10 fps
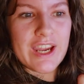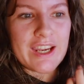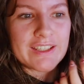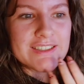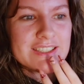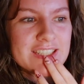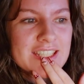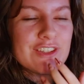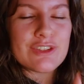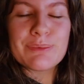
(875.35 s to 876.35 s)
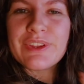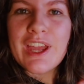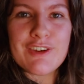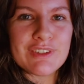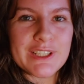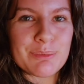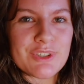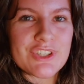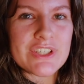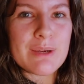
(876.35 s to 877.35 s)
and it's something that I really
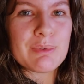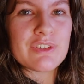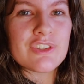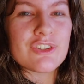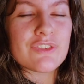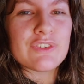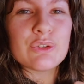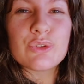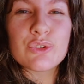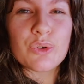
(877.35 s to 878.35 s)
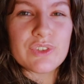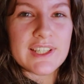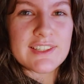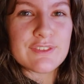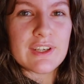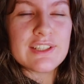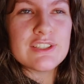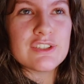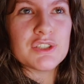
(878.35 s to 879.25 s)
appreciate because it just feels so satisfying